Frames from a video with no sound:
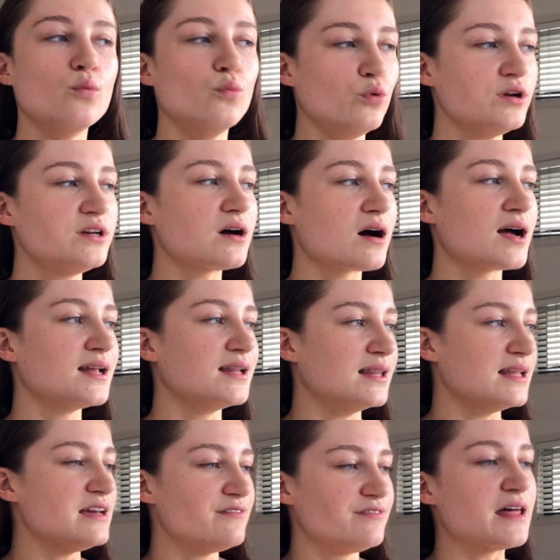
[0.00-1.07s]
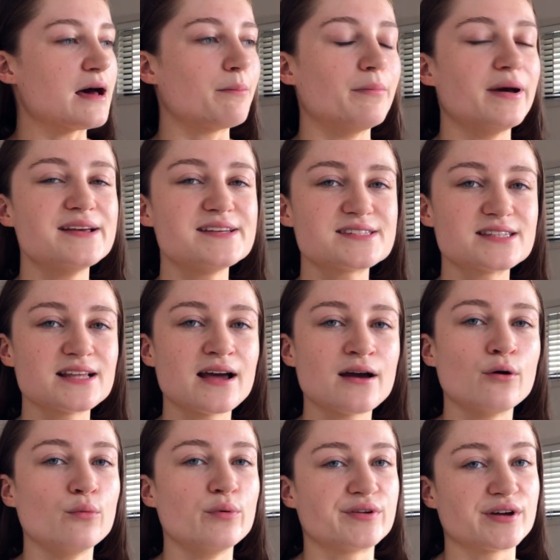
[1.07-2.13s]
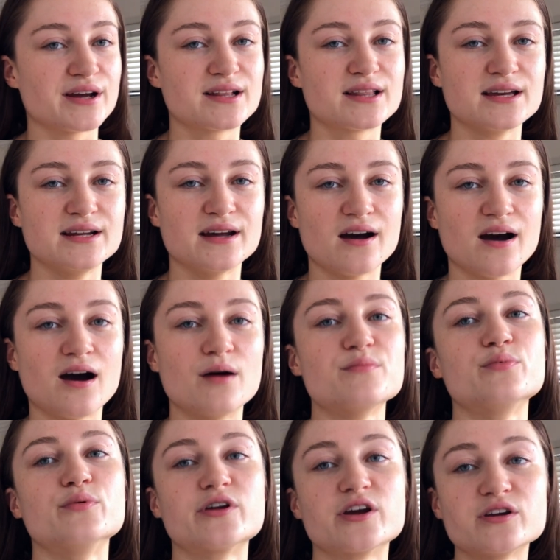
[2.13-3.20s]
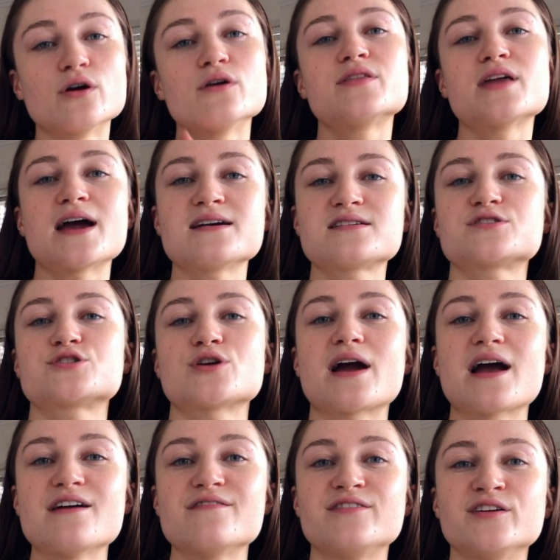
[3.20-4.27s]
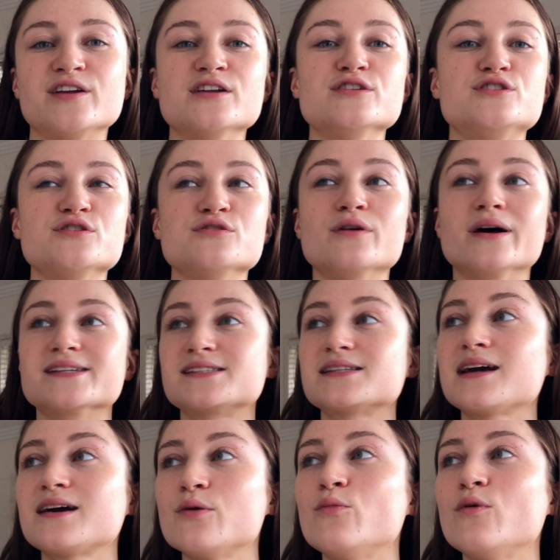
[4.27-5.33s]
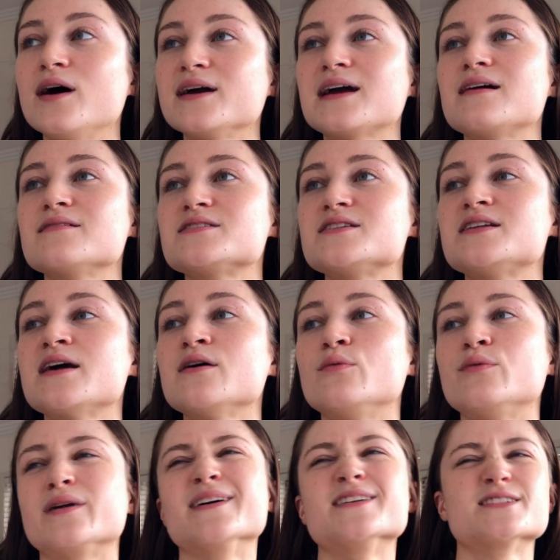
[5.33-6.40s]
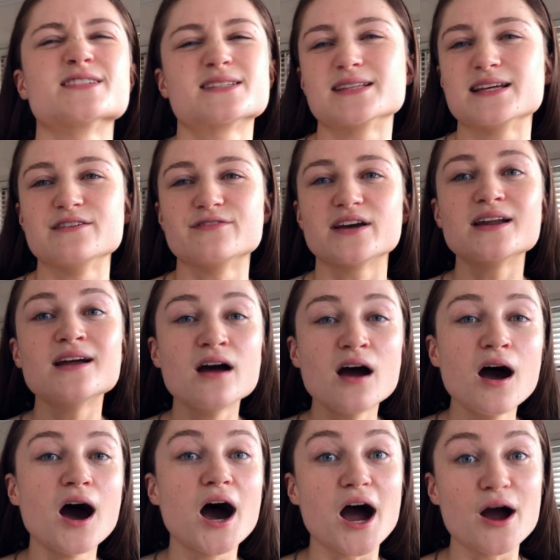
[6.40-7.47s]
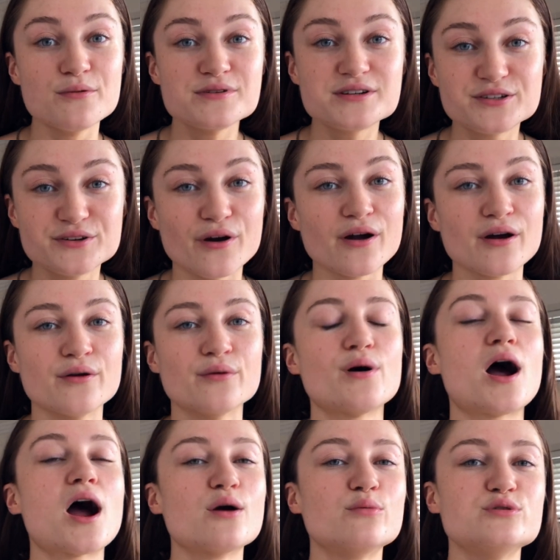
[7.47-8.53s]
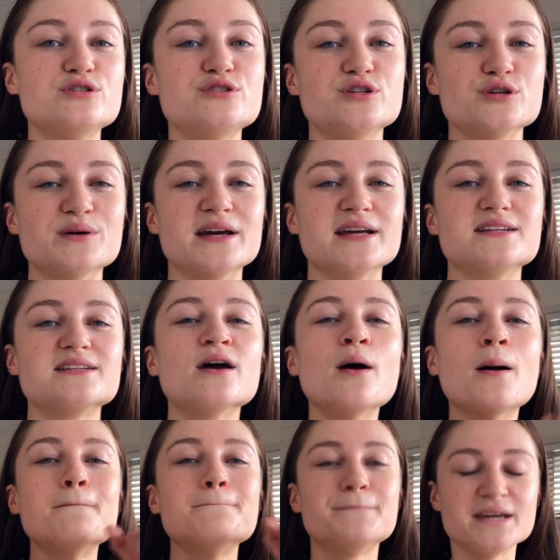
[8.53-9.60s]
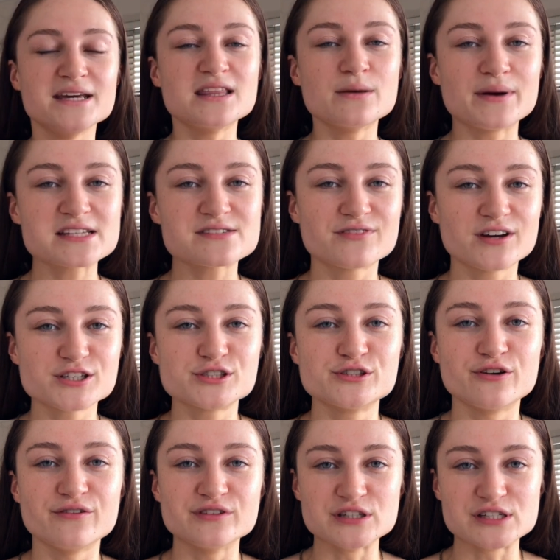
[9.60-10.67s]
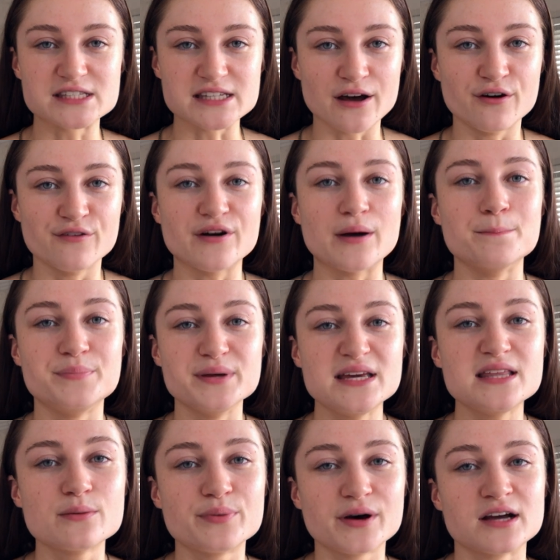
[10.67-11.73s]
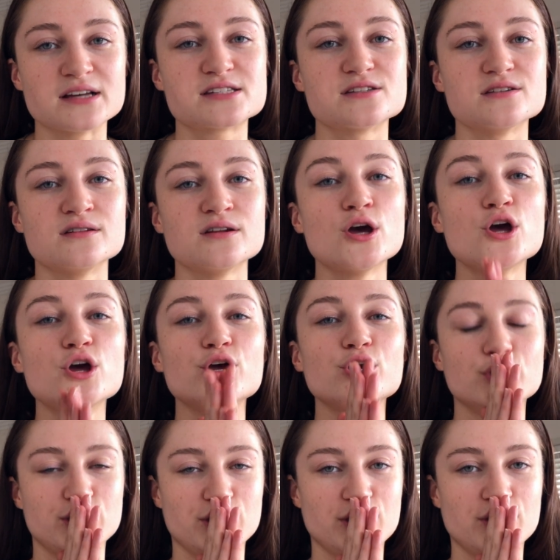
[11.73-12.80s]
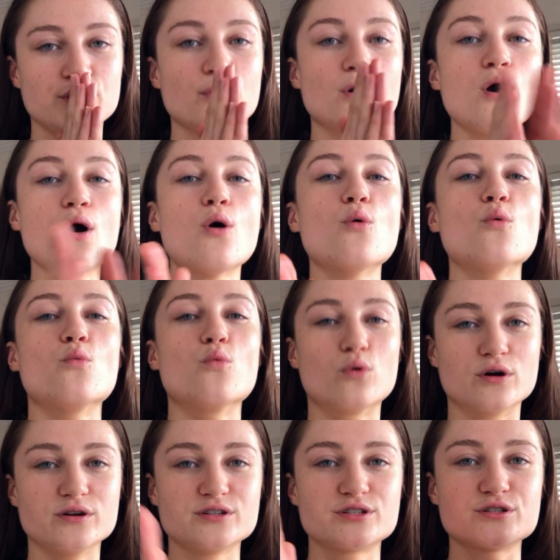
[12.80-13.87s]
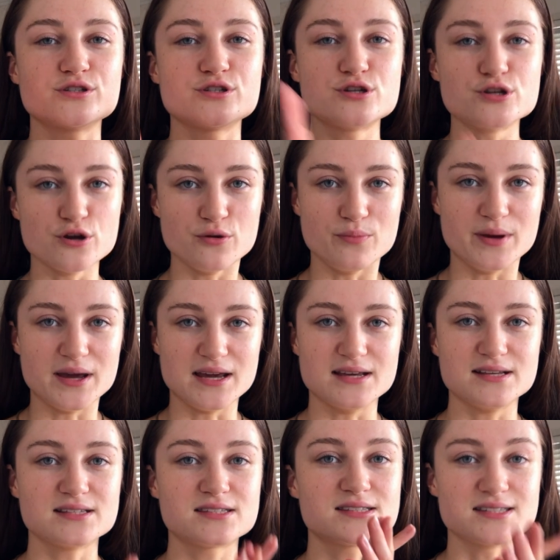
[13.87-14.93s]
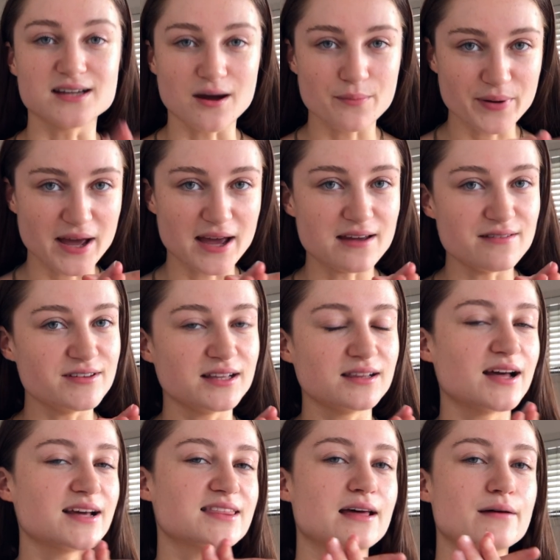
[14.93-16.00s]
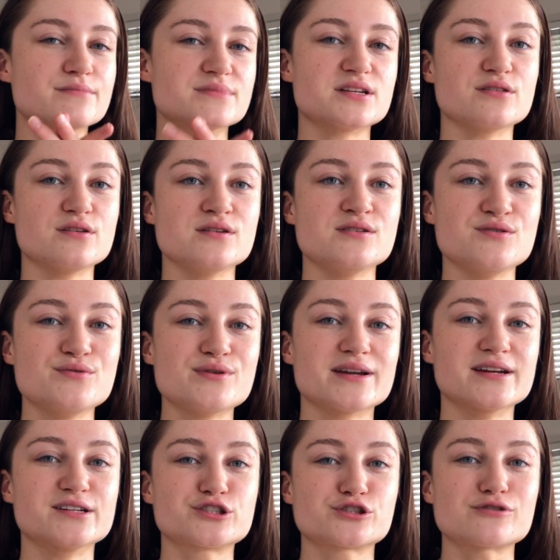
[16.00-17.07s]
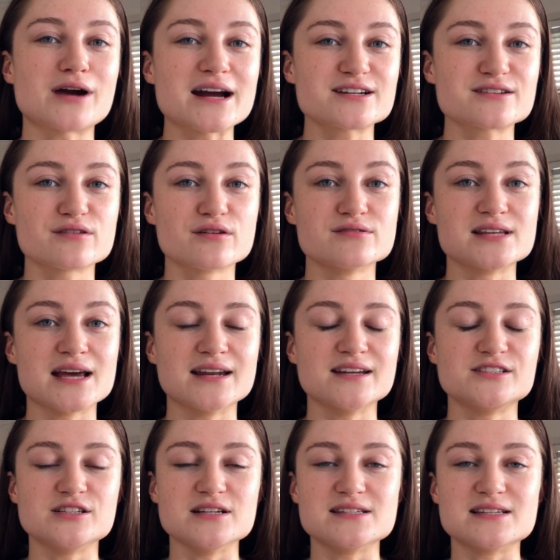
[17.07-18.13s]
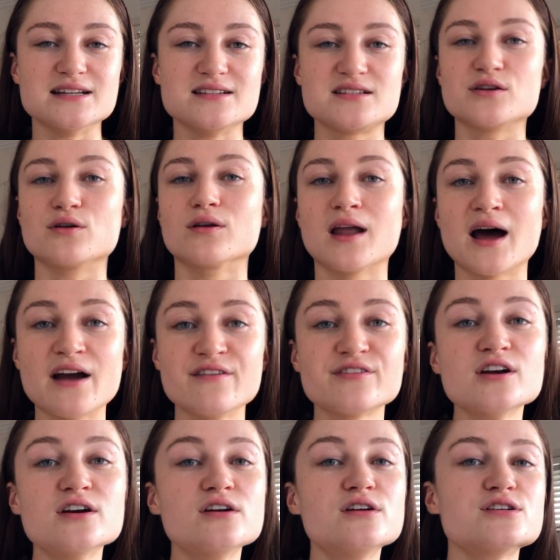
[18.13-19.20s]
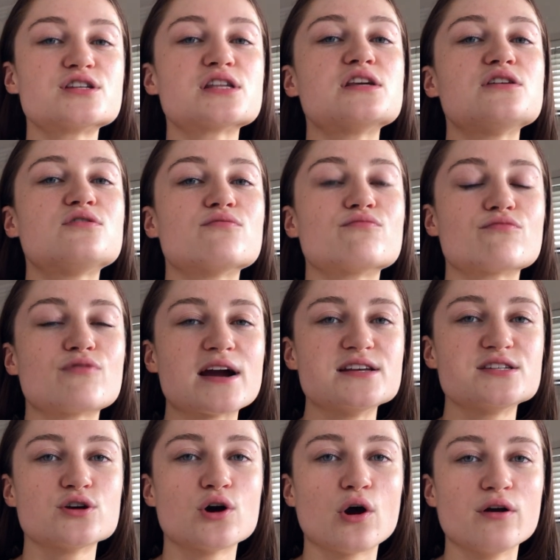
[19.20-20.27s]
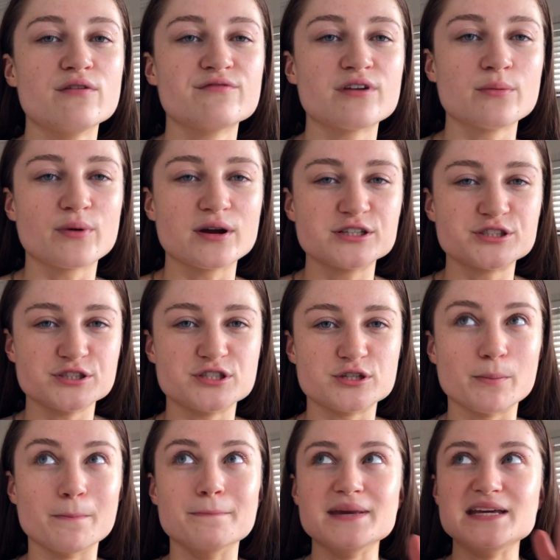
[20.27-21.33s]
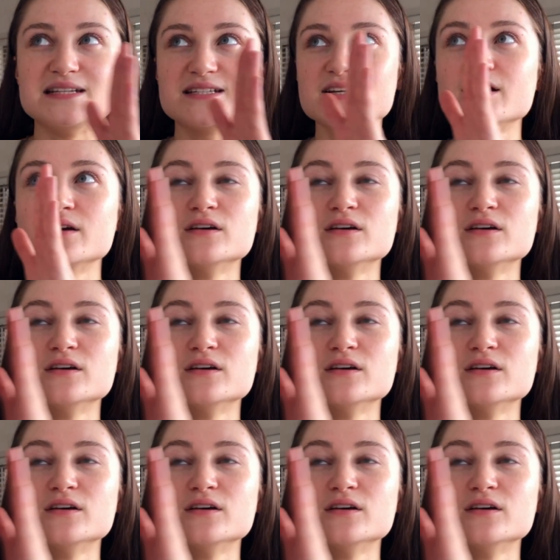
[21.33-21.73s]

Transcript: Would I leave that mess there, or would I clean it up? Would I go the extra effort and do a second workout today, or would I just leave it? I would go, I would do it. Be the best version of yourself and be the person you want to be. Start behaving like them so that you can attract those energies into your life, so that you can raise your own vibration to meet